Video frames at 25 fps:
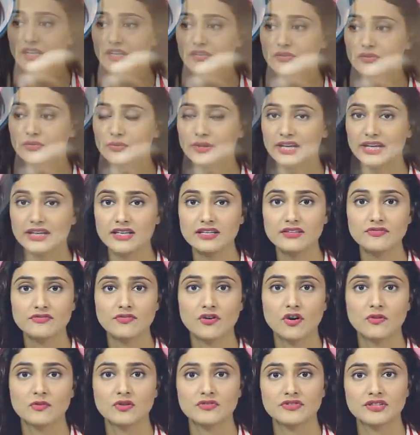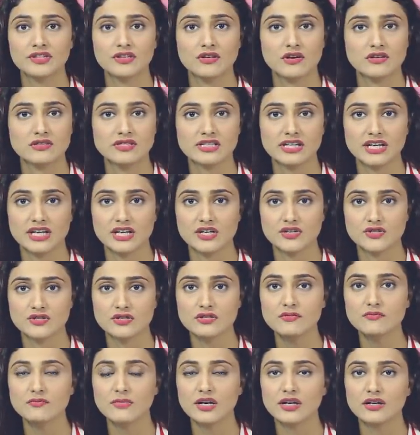I don't do any form of
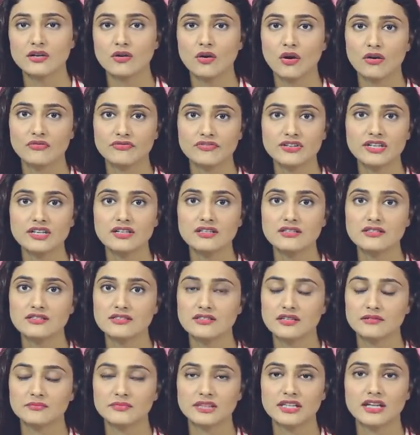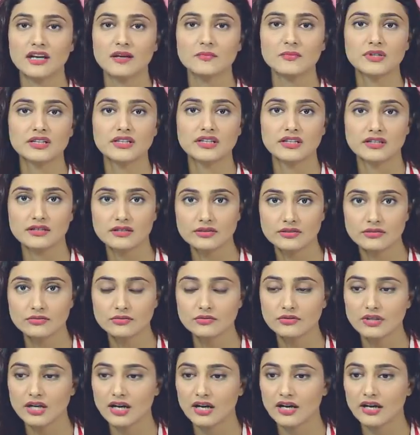intoxication, but coffee is something I'm addicted
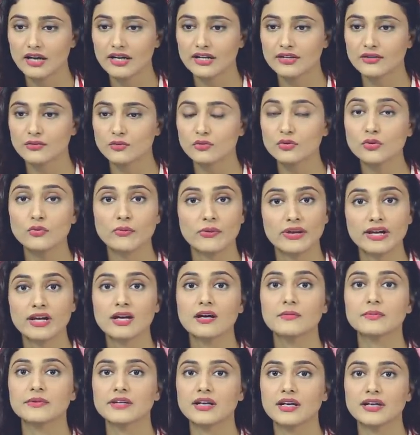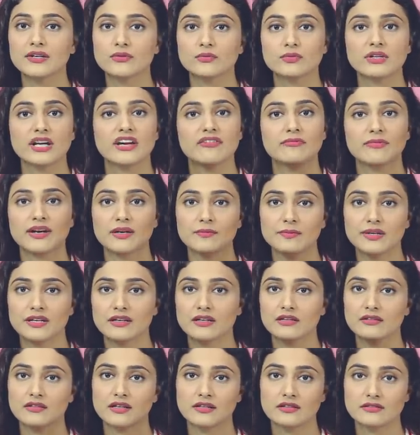to. I don't wake up till I don't have my big
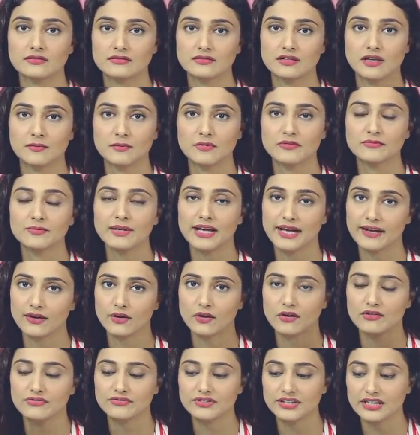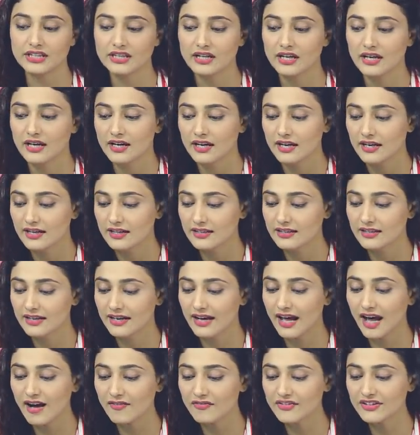cup of black coffee.
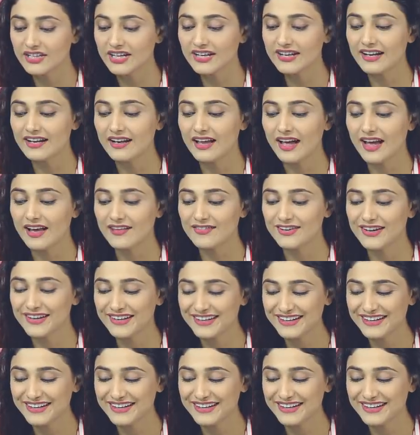Then after that, I'll have